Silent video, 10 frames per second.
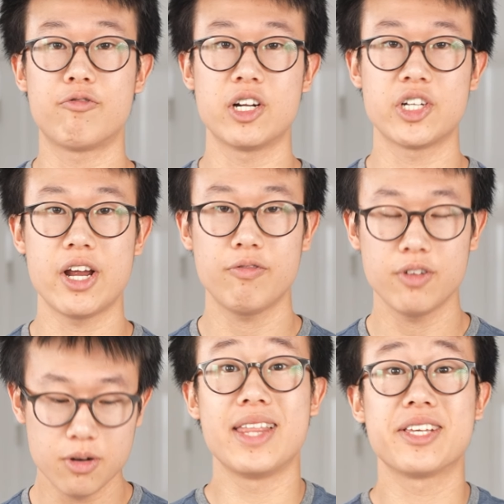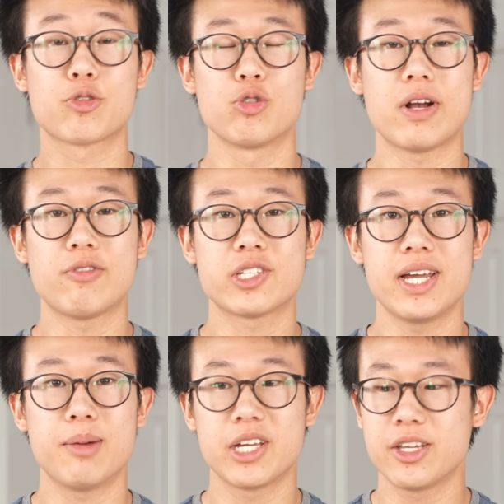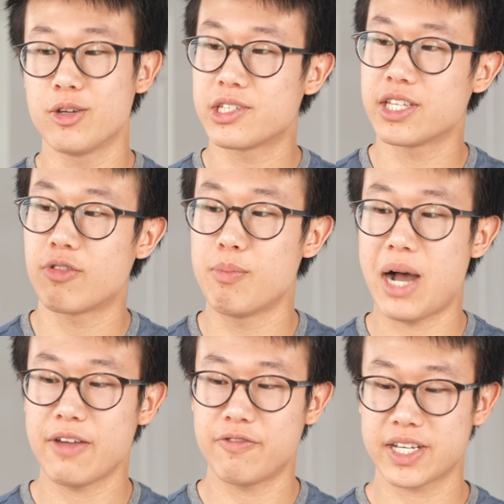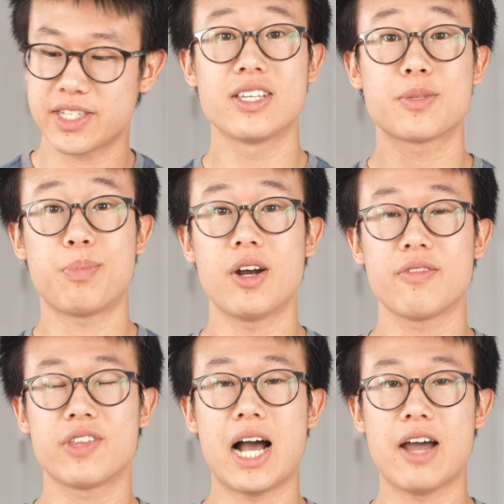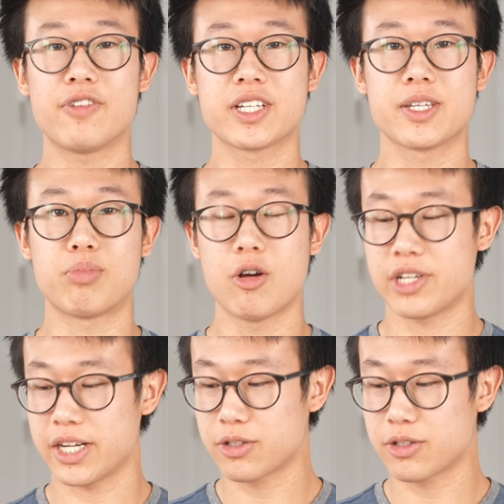fresh airflow. And the screwdriver set I'm gonna use is from iFixit. This is part of the iFixit ProTech